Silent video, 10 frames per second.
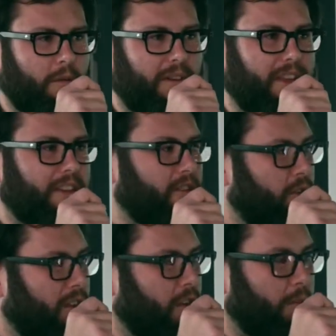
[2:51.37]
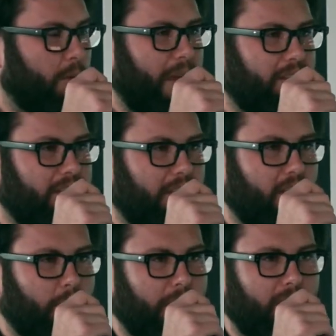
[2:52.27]
We have like a 2-year
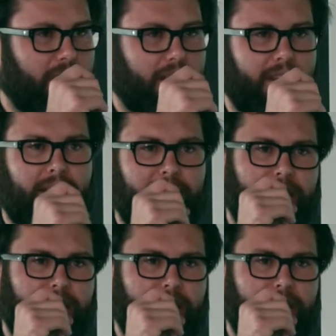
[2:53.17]
probationary period.